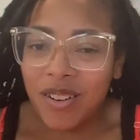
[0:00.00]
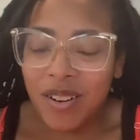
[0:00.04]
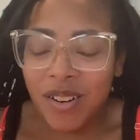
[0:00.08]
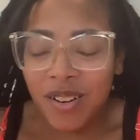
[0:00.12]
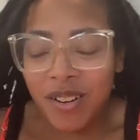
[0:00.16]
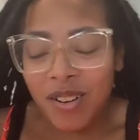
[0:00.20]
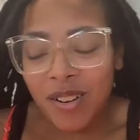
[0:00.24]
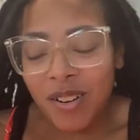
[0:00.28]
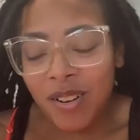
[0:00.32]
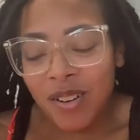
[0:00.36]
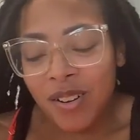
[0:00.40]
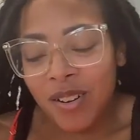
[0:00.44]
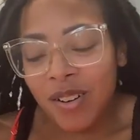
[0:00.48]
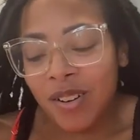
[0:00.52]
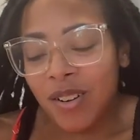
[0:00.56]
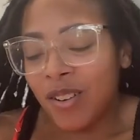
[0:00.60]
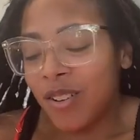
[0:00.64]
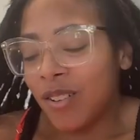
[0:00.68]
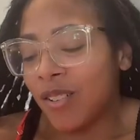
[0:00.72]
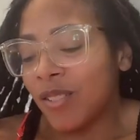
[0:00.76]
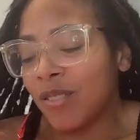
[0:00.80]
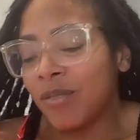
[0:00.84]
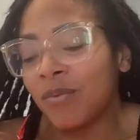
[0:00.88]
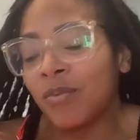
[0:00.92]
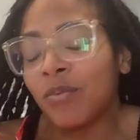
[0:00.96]
no, no, no, no,
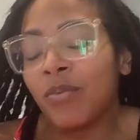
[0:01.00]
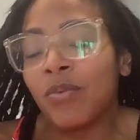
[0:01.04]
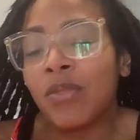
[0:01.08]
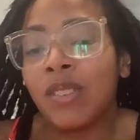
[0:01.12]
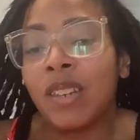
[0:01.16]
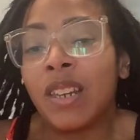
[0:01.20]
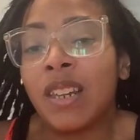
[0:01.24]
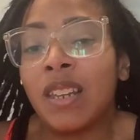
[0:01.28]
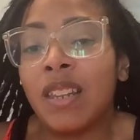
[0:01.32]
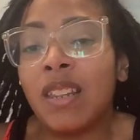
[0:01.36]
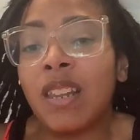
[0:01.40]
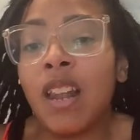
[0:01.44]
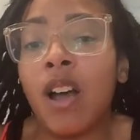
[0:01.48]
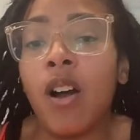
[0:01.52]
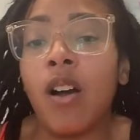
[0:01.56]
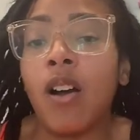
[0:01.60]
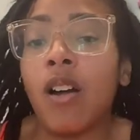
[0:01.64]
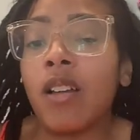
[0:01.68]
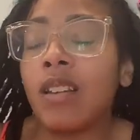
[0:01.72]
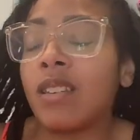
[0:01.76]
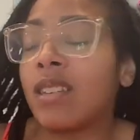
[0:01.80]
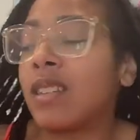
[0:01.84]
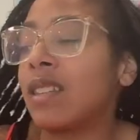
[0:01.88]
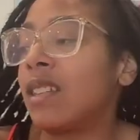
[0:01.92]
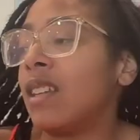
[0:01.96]
no.
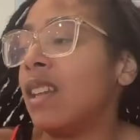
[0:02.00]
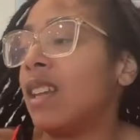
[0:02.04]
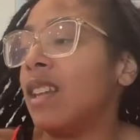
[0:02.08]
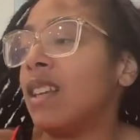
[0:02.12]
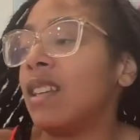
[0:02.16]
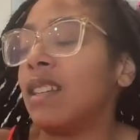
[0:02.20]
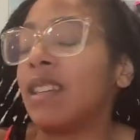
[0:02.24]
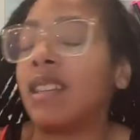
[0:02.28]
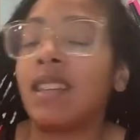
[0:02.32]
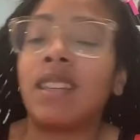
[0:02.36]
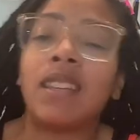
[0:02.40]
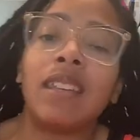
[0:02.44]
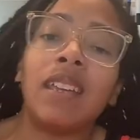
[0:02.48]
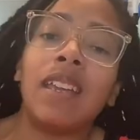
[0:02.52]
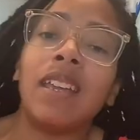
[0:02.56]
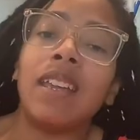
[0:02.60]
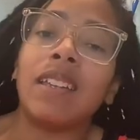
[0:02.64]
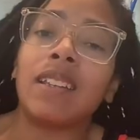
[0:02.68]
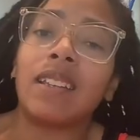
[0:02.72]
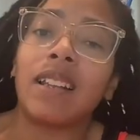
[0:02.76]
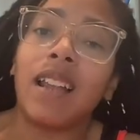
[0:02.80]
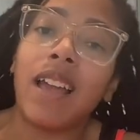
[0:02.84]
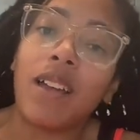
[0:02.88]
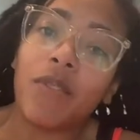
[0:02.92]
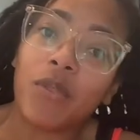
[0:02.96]
No, see,
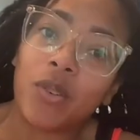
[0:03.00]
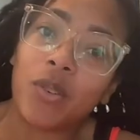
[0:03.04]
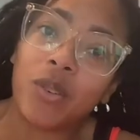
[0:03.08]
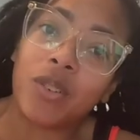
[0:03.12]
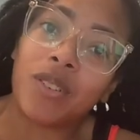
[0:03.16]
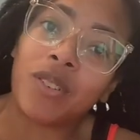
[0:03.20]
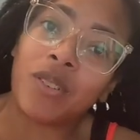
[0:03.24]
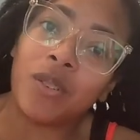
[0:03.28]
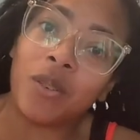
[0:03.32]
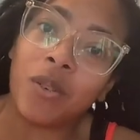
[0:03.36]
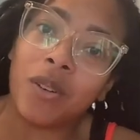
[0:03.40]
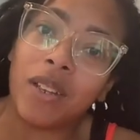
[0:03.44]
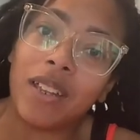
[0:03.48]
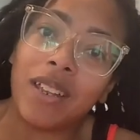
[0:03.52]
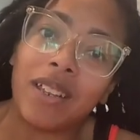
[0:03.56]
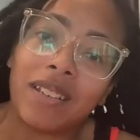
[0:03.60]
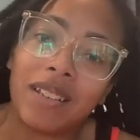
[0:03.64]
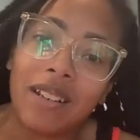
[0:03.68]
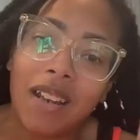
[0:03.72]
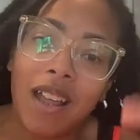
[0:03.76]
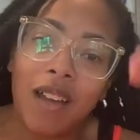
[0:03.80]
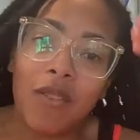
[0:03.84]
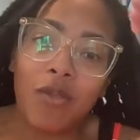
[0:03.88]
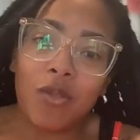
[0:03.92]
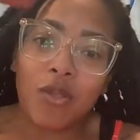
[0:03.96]
it's levels to it.
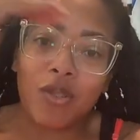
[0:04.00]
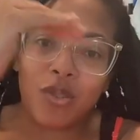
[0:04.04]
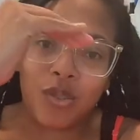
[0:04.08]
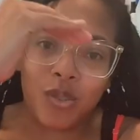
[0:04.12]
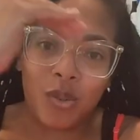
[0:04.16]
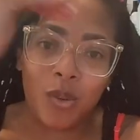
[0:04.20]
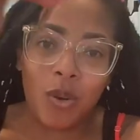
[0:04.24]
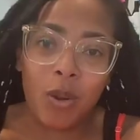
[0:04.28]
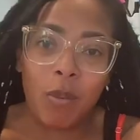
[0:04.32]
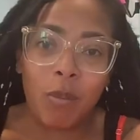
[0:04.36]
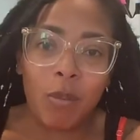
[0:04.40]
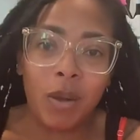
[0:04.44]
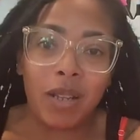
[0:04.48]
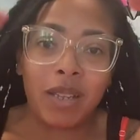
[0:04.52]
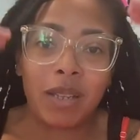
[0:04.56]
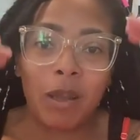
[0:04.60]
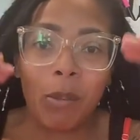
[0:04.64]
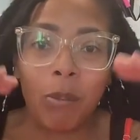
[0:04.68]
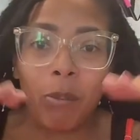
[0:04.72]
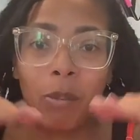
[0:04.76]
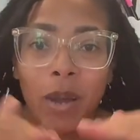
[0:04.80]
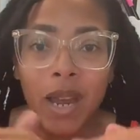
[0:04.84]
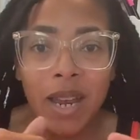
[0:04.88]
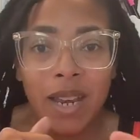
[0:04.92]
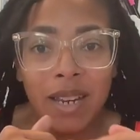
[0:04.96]
It's levels to it,
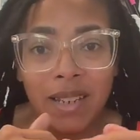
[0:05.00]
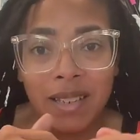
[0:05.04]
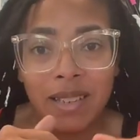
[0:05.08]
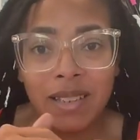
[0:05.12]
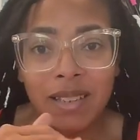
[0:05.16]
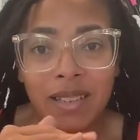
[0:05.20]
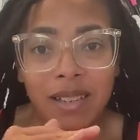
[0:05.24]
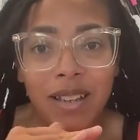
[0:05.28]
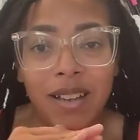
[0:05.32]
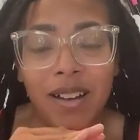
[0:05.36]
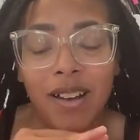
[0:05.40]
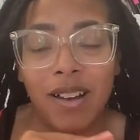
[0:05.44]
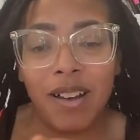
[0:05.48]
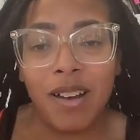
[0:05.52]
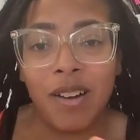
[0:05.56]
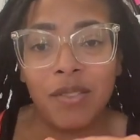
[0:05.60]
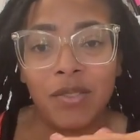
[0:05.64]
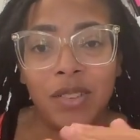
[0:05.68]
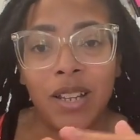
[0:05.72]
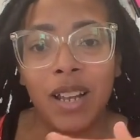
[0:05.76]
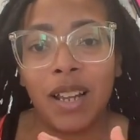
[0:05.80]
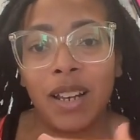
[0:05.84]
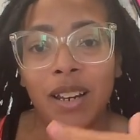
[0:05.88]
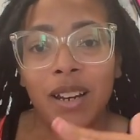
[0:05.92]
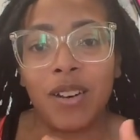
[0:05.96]
but the base
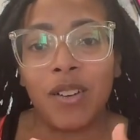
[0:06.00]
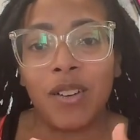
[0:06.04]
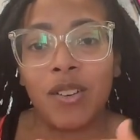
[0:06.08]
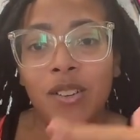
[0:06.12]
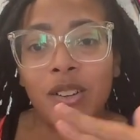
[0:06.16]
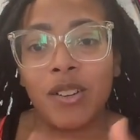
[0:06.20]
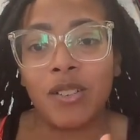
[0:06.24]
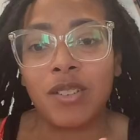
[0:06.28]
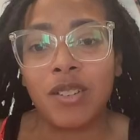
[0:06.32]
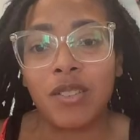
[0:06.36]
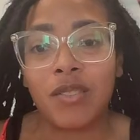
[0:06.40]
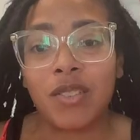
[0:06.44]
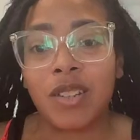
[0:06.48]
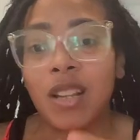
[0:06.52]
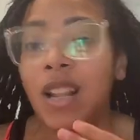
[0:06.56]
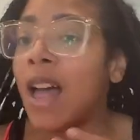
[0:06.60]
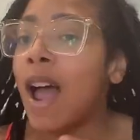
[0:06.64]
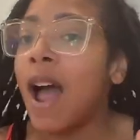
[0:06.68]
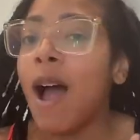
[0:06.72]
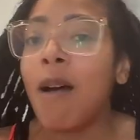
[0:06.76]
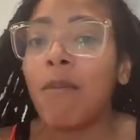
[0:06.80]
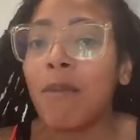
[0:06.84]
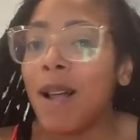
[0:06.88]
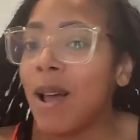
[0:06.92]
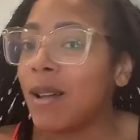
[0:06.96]
of telling on yourself. So,
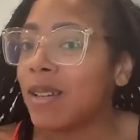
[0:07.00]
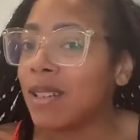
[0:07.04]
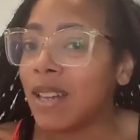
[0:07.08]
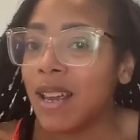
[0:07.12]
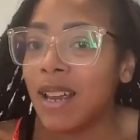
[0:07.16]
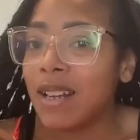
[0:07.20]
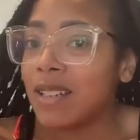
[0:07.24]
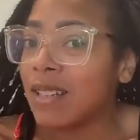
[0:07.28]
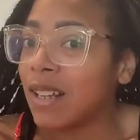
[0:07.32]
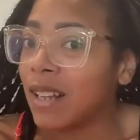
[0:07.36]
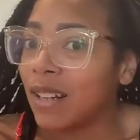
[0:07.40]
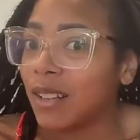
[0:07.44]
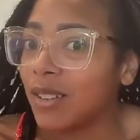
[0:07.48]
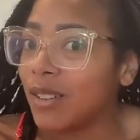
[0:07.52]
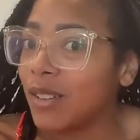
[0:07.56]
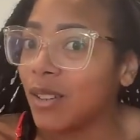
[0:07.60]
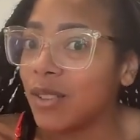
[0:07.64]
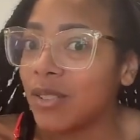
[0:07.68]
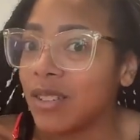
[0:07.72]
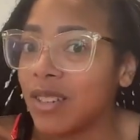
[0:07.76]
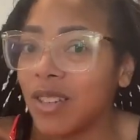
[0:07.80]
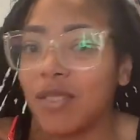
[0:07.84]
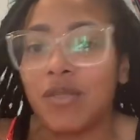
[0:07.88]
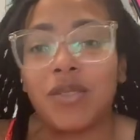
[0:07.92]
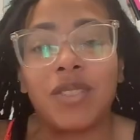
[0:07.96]
like, I'm not saying tell
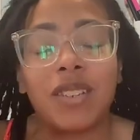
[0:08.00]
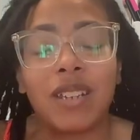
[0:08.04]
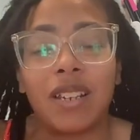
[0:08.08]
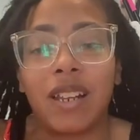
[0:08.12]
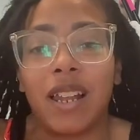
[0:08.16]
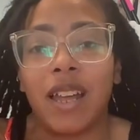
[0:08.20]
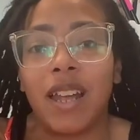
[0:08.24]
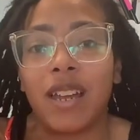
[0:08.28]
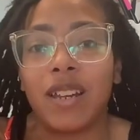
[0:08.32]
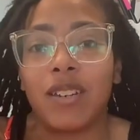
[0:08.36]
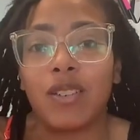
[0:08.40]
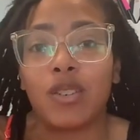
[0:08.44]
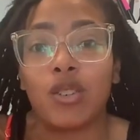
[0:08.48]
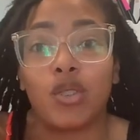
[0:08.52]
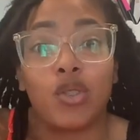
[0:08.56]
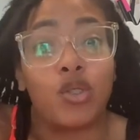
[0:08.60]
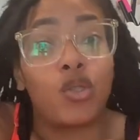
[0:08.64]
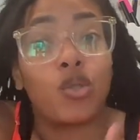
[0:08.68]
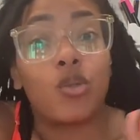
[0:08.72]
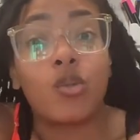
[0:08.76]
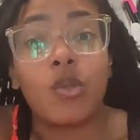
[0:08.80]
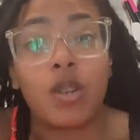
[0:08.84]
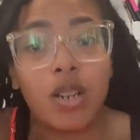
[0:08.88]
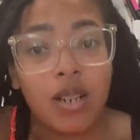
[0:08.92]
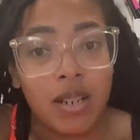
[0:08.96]
on yourself to like the
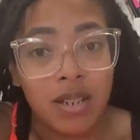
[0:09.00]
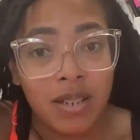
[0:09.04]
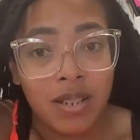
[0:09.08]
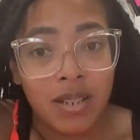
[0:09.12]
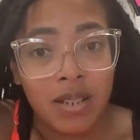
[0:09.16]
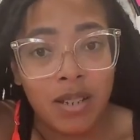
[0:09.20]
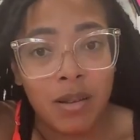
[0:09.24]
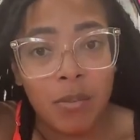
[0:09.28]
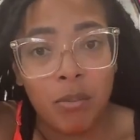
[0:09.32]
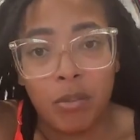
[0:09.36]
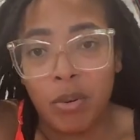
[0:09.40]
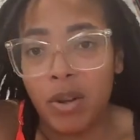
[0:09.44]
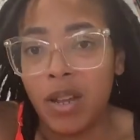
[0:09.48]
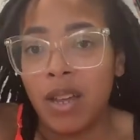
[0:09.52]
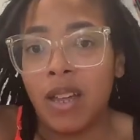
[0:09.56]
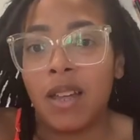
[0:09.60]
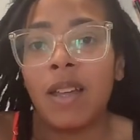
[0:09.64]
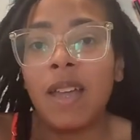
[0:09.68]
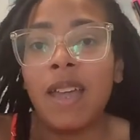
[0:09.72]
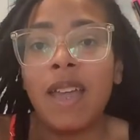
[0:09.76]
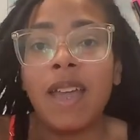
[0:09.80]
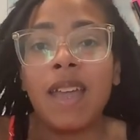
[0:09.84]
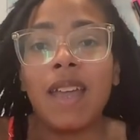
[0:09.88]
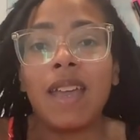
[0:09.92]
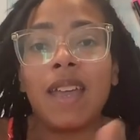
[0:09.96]
streets,
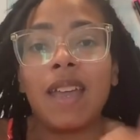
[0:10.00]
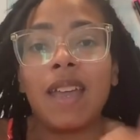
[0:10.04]
but